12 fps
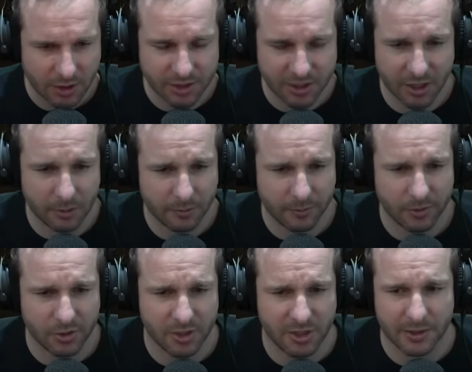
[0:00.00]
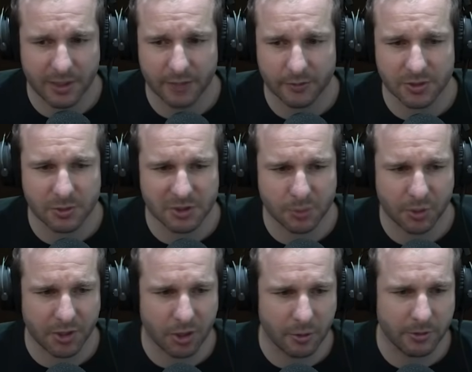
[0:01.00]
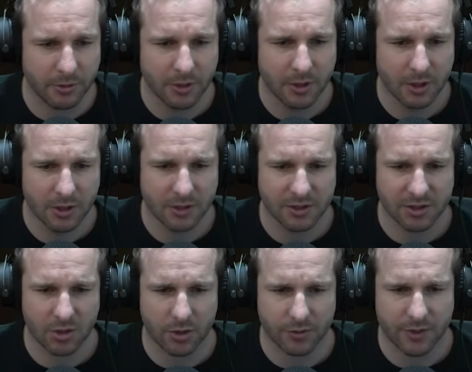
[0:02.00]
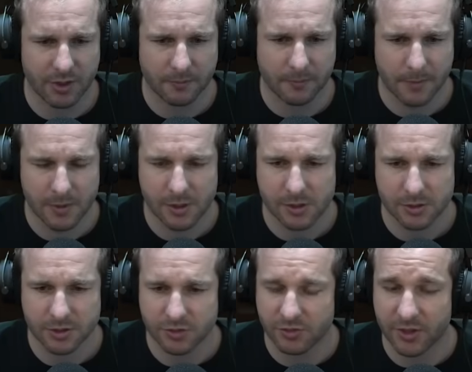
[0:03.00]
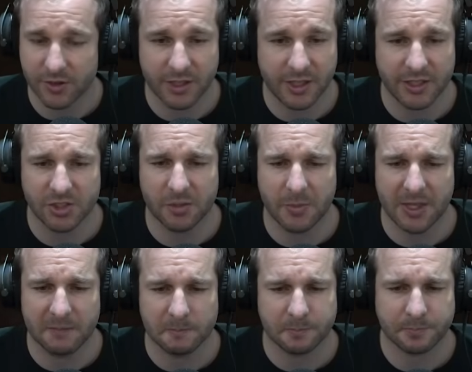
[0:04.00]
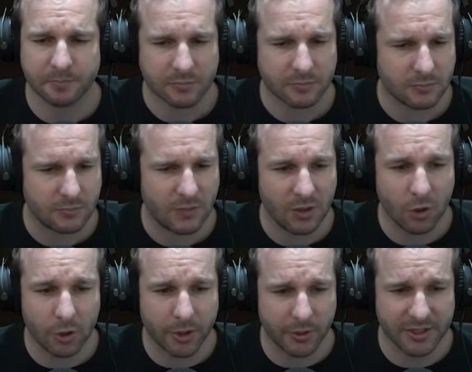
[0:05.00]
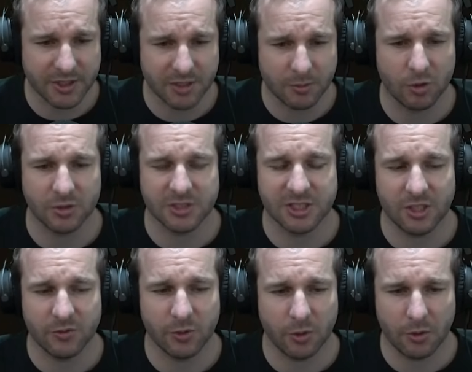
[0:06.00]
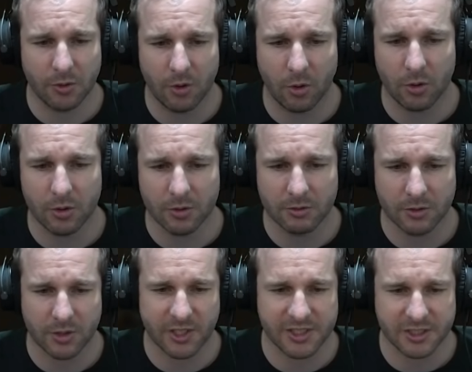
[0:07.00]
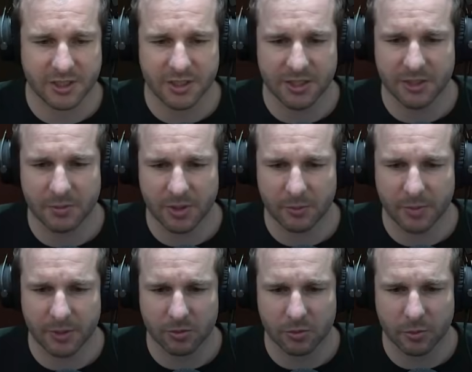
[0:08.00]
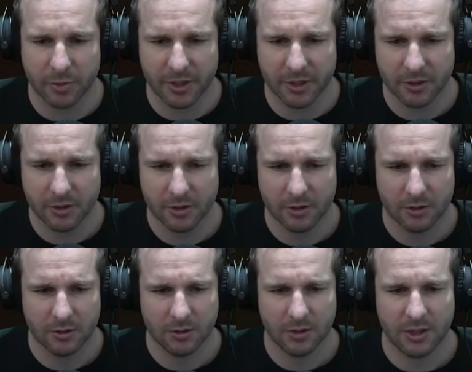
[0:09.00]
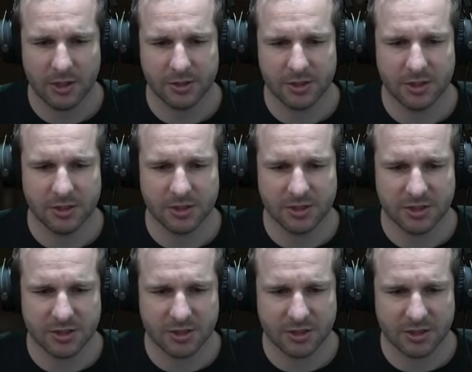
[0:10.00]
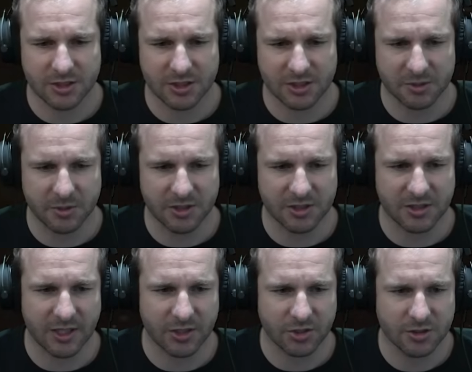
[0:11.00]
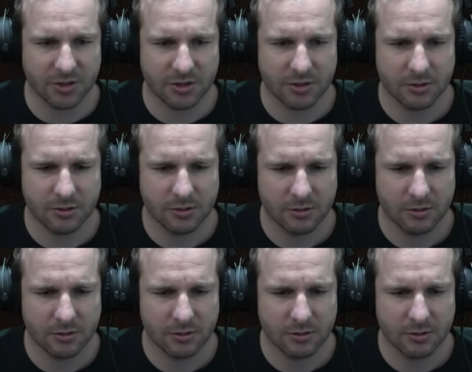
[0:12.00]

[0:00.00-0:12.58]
you do need to be careful. This one's pretty common, this kind of run, just running around the edge of the map. Not going into the mall itself, where all the crazy geared people will be, and just getting some hidden stashes.